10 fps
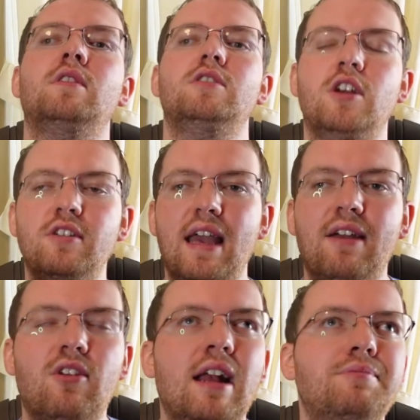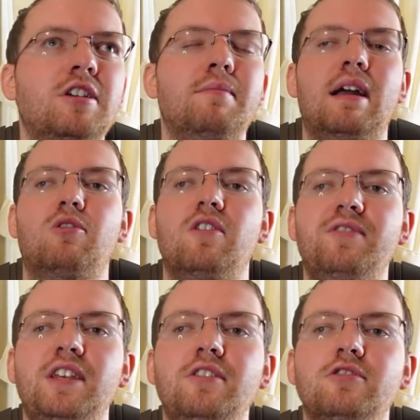So that wraps up my
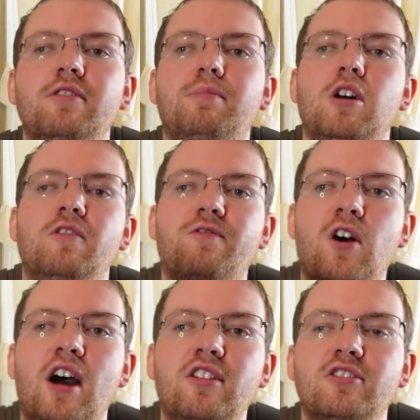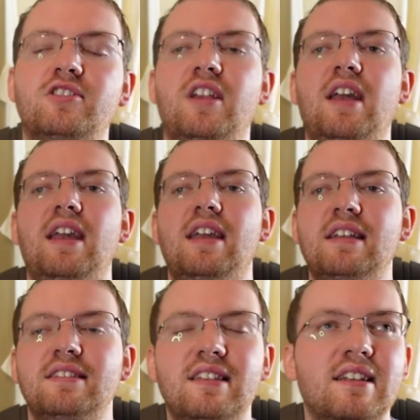reviews of both Father's Day
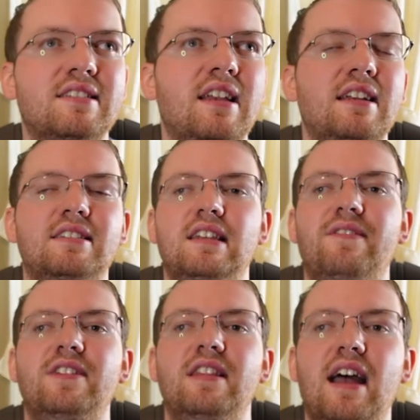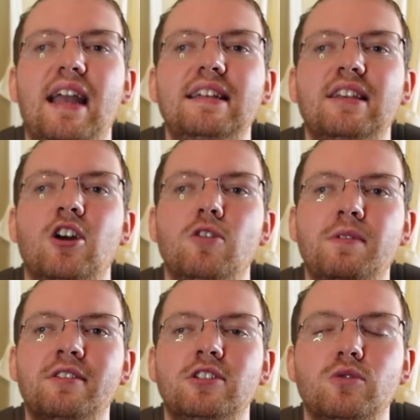and Six Days, Seven Nights. I hope
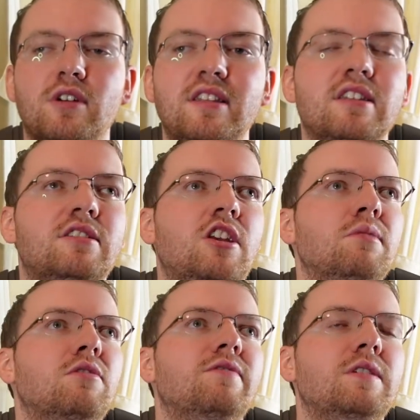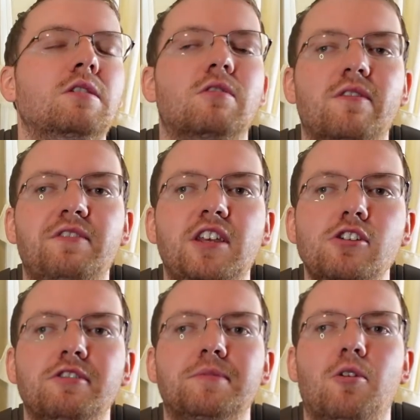you enjoyed this Doubleville
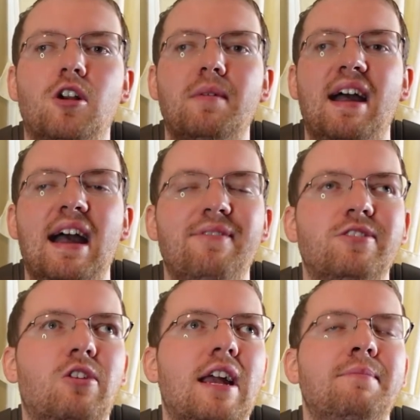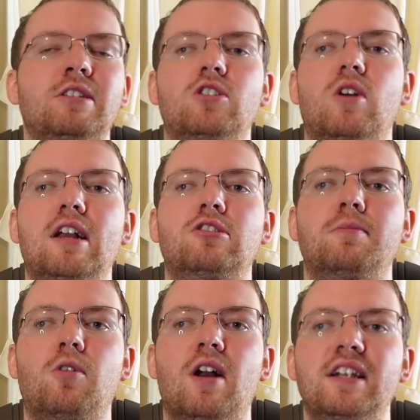review as part of my Ivan Reitman Director
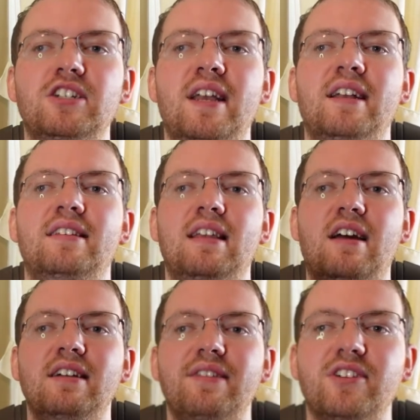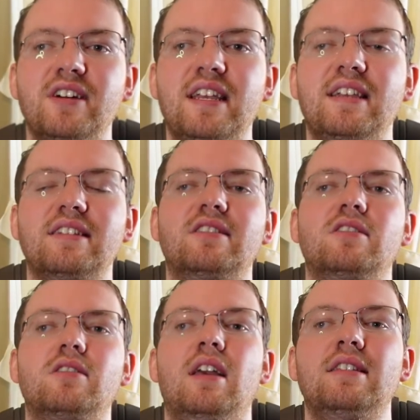project. And I'll leave a link in
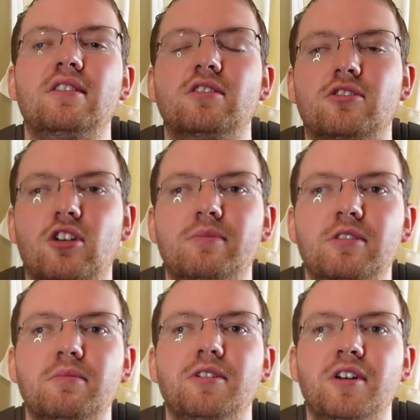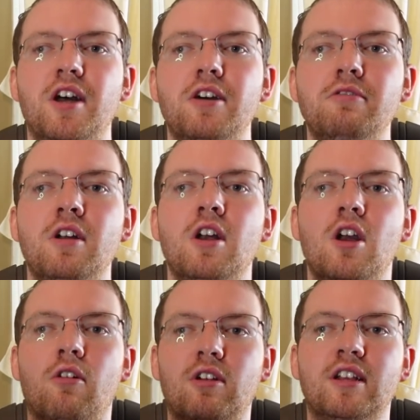the, in the description below
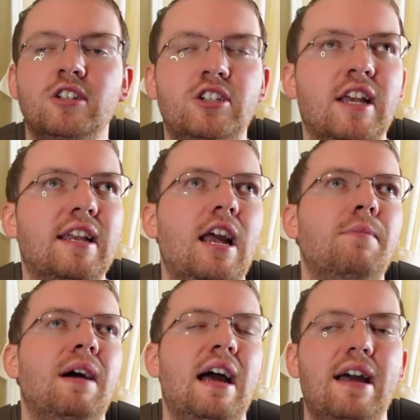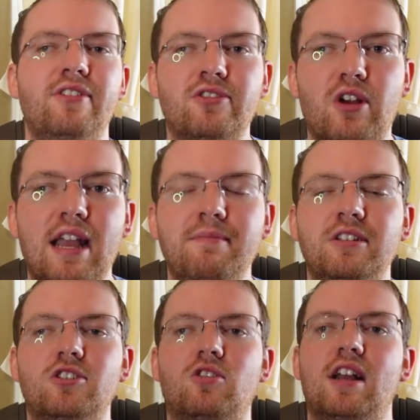where you can check out my Ivan
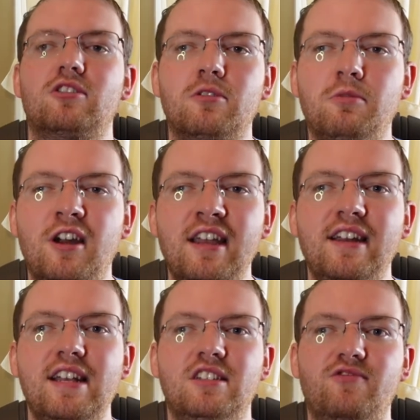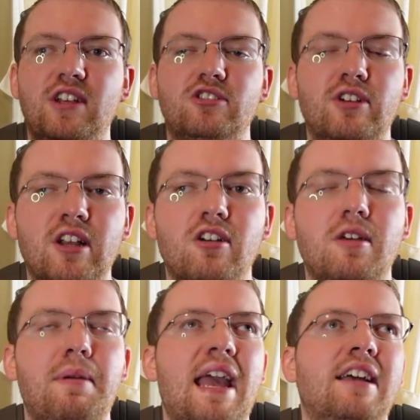Reitman Director playlist featuring all the
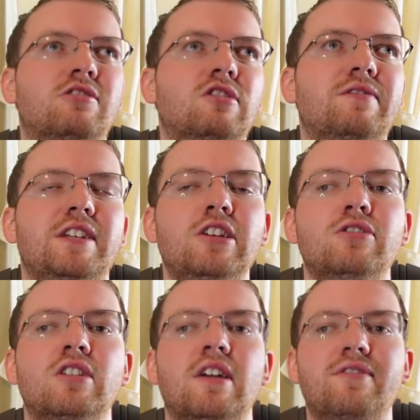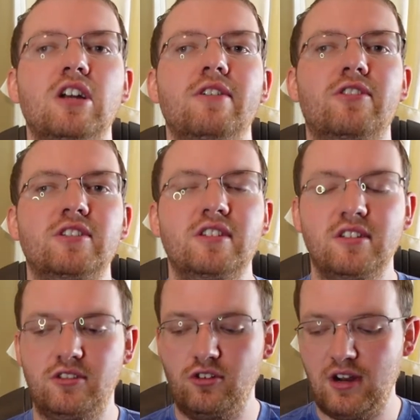past reviews that I've covered in
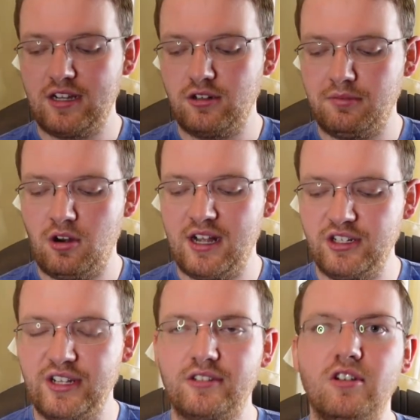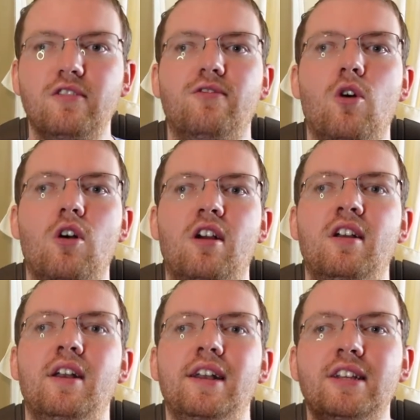this Director project so far.
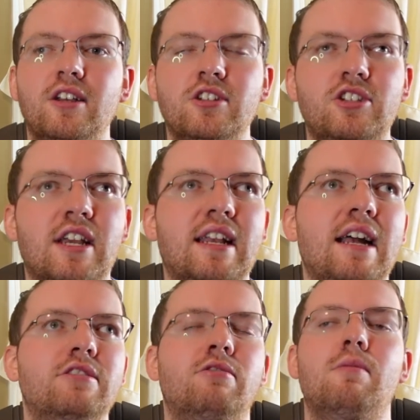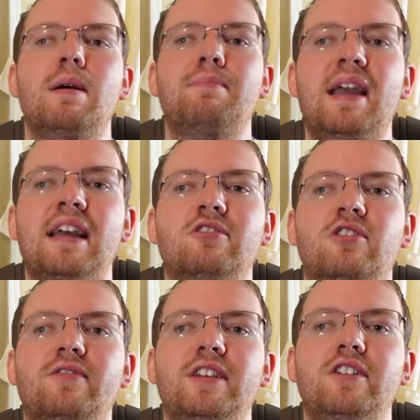You can check out some of my past
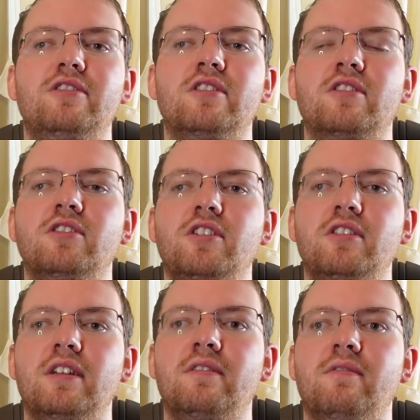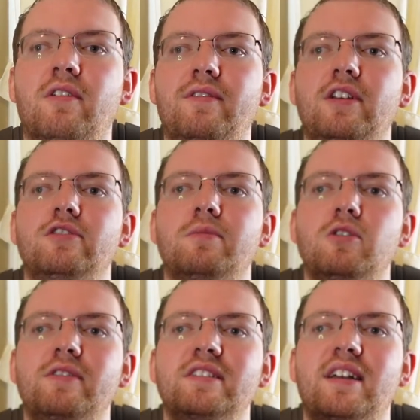reviews, including reviews of
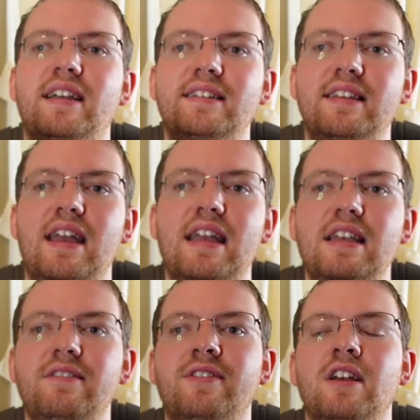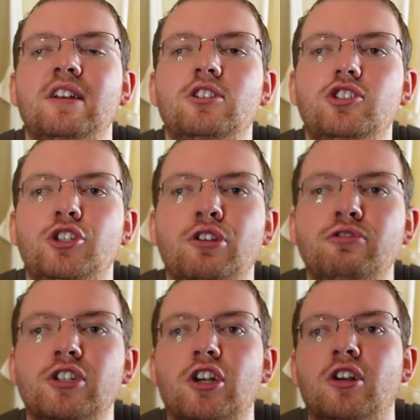movies like Dave,
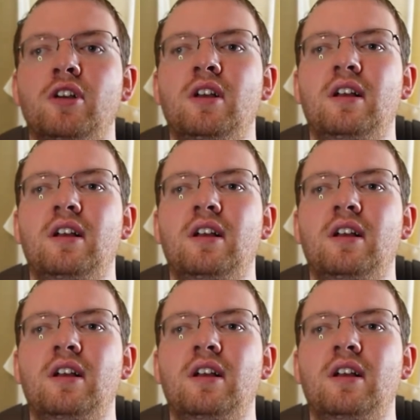Junior,